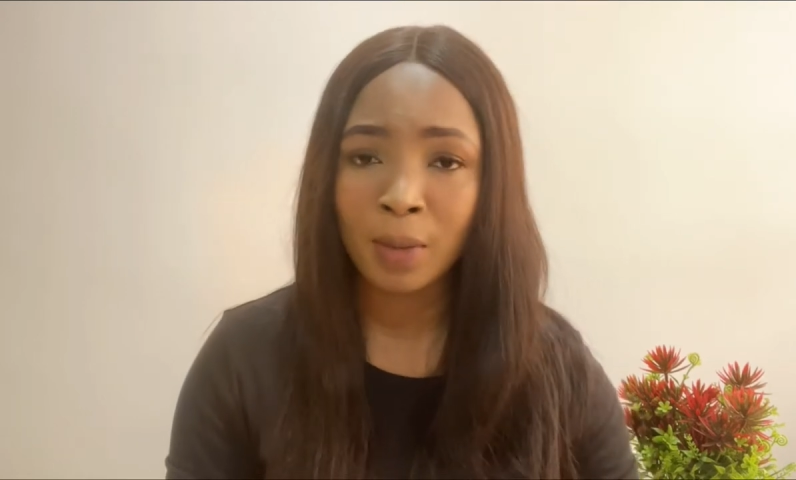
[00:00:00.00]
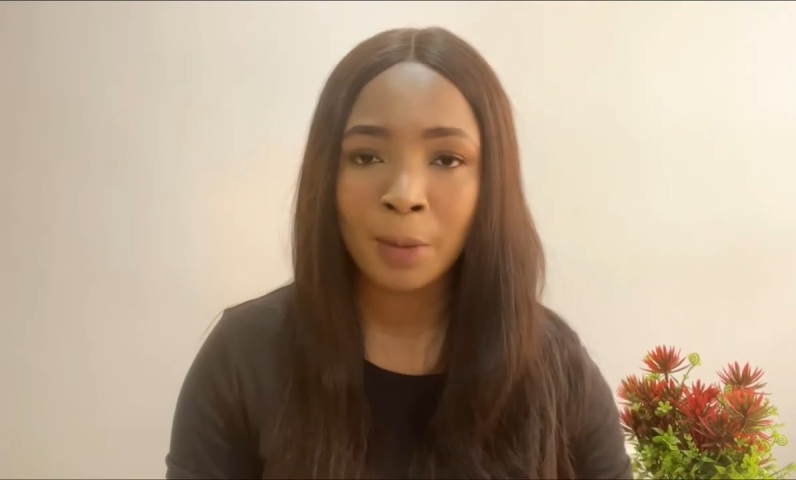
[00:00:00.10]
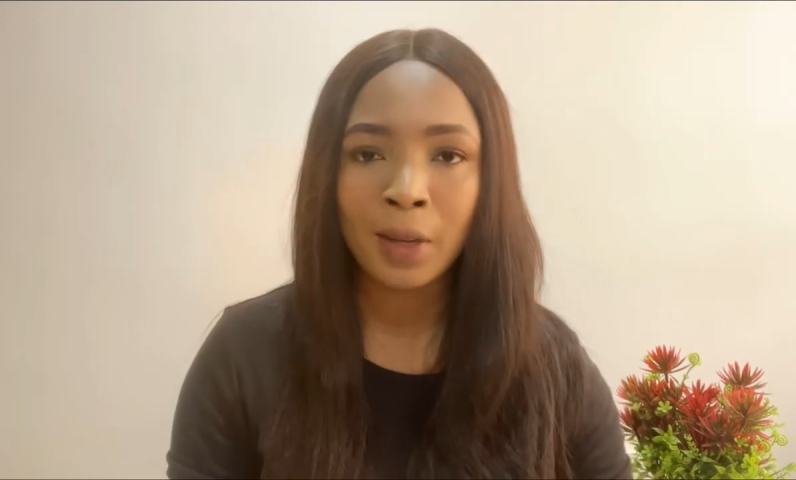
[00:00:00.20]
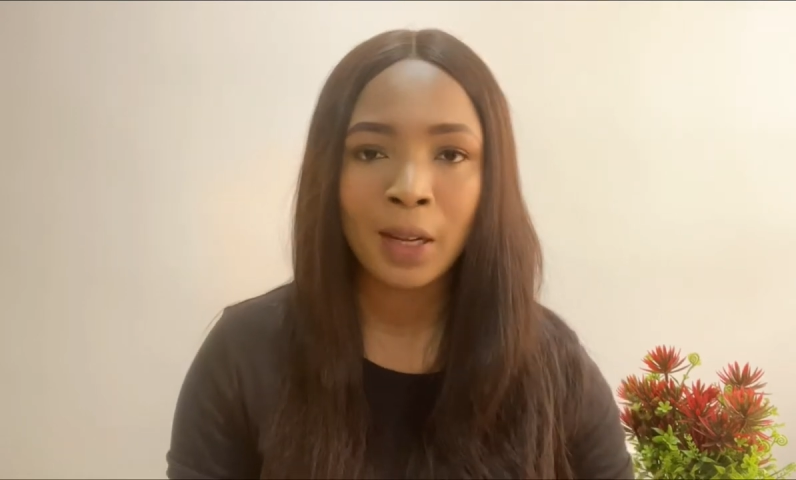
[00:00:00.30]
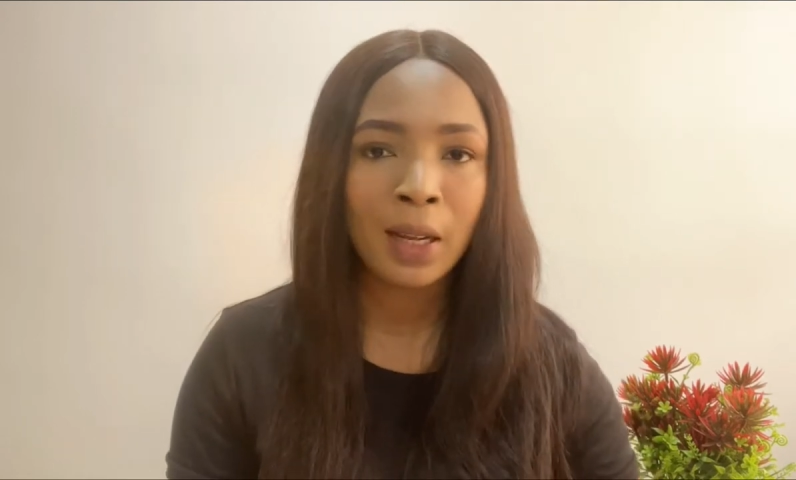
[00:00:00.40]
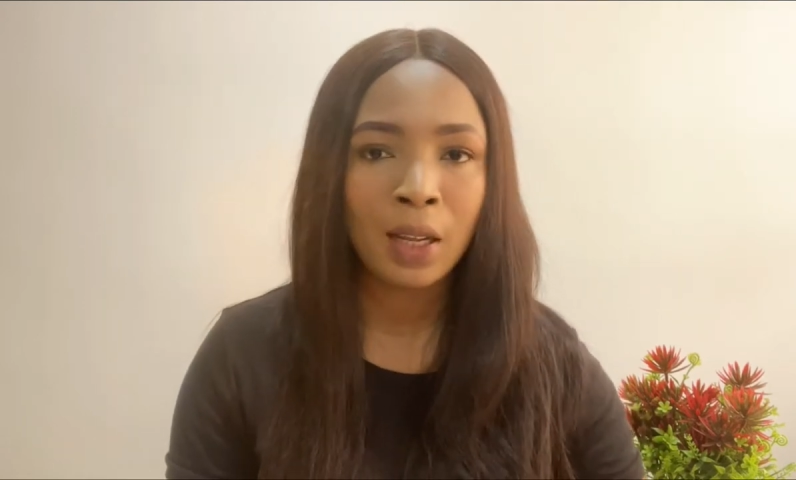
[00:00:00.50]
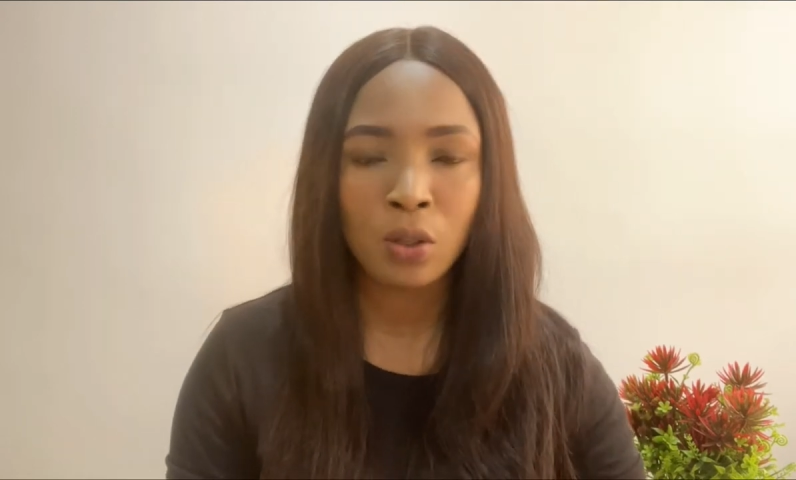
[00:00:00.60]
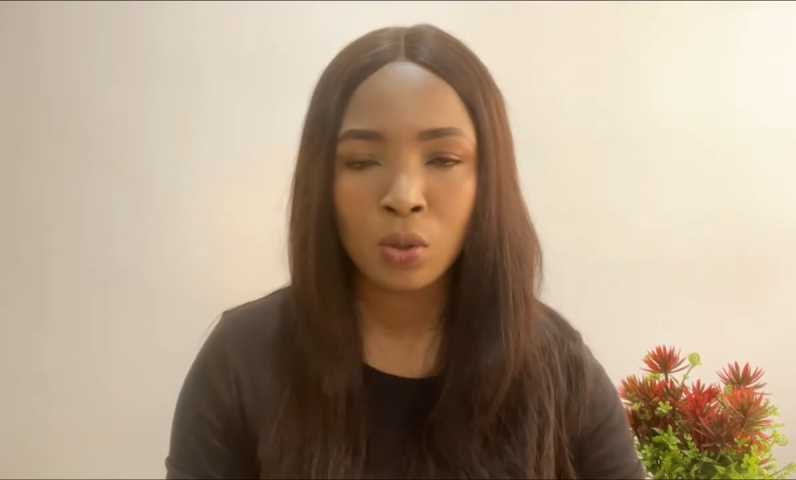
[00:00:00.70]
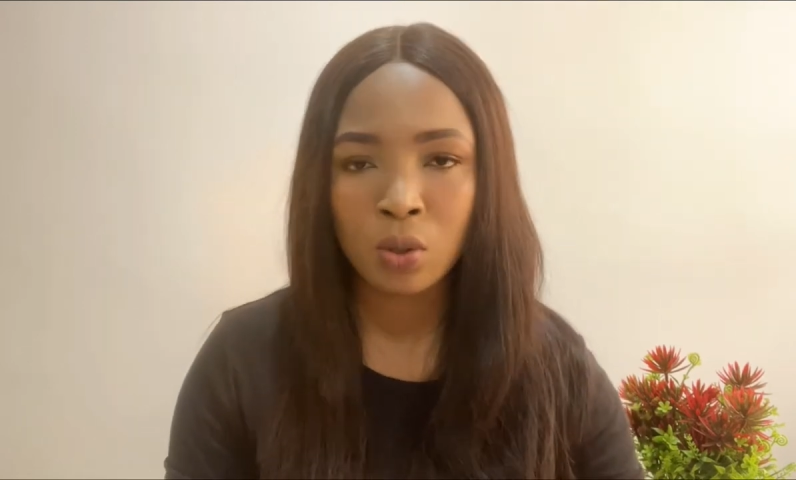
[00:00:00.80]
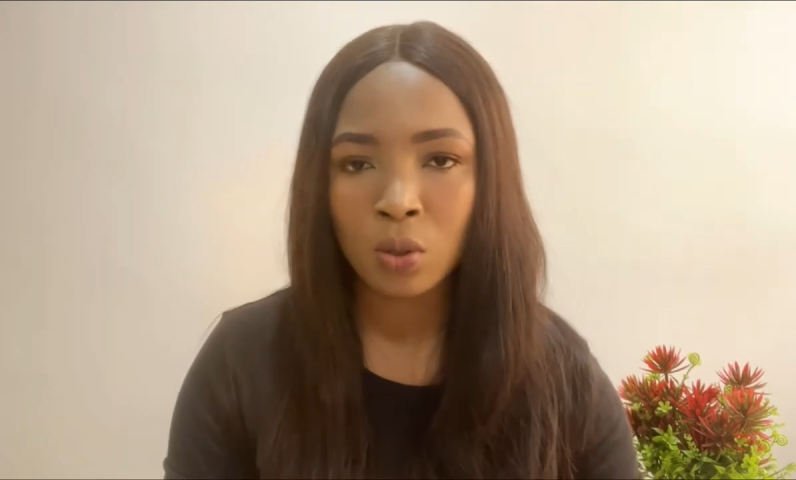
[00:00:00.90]
blah blah, and
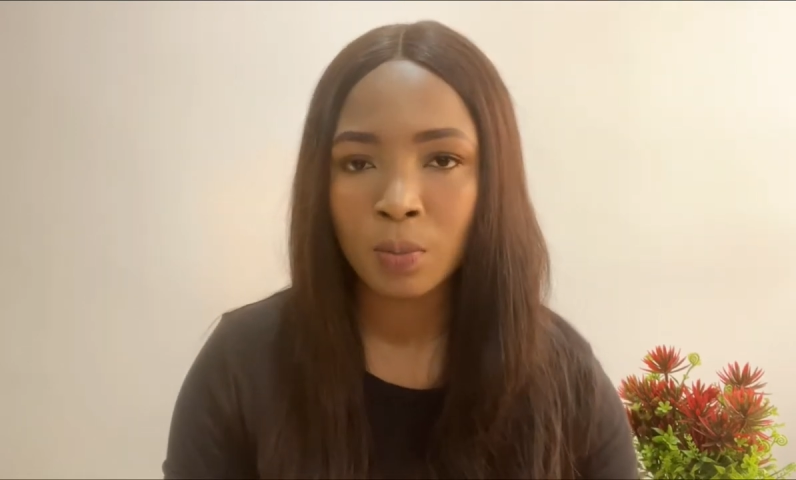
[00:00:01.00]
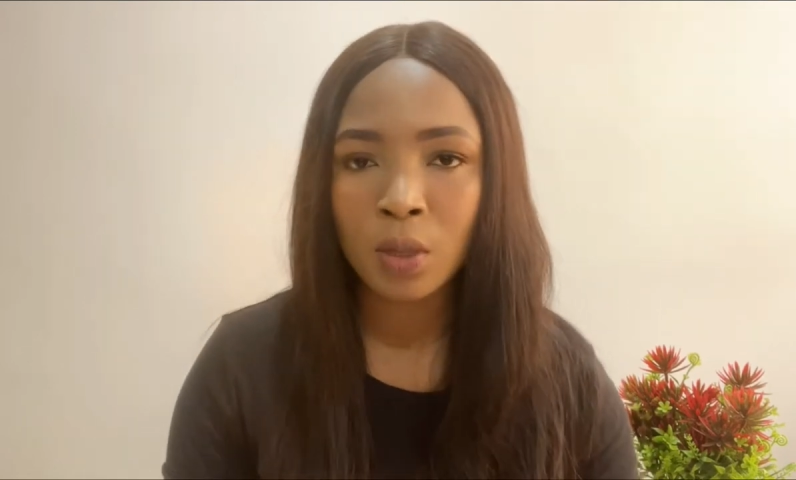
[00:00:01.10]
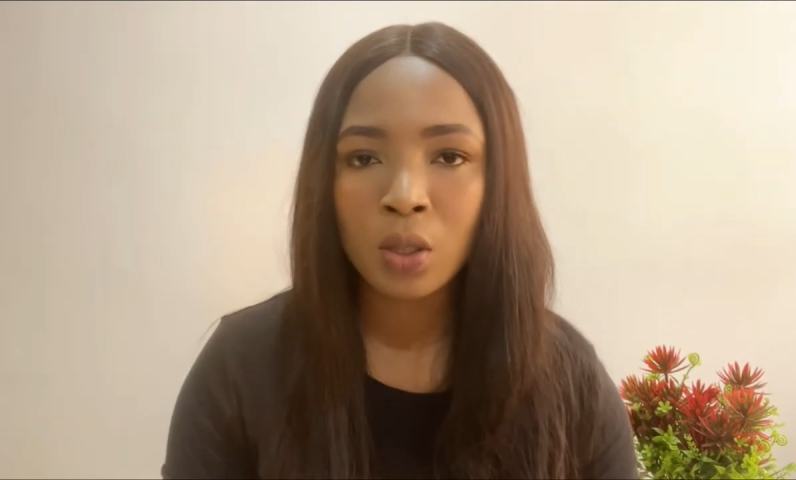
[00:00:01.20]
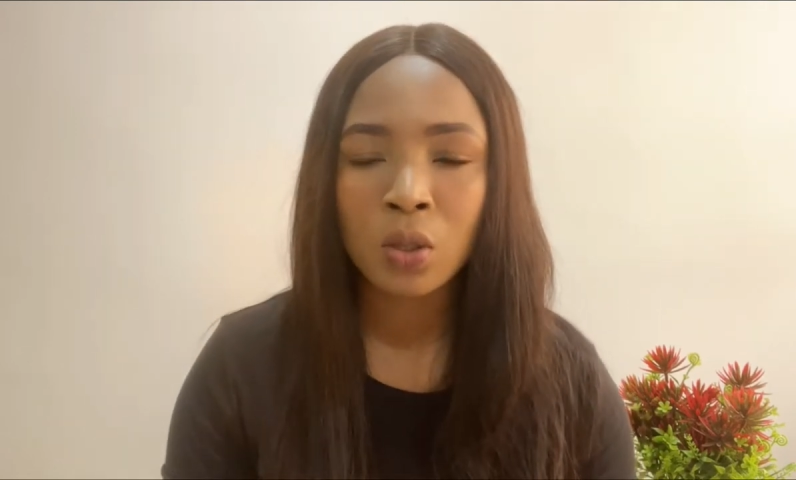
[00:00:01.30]
you submit.